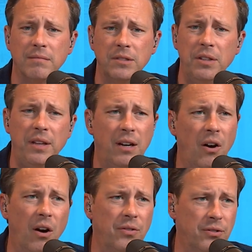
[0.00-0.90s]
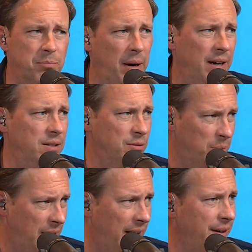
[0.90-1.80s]
Do you think Arthur's parents are
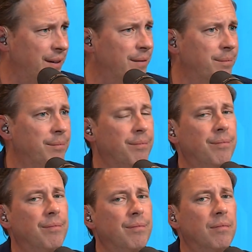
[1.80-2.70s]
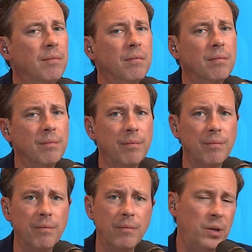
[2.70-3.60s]
proud of him?
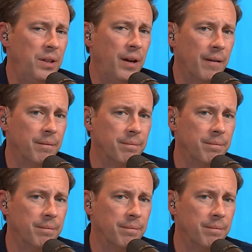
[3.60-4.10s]
What do you think?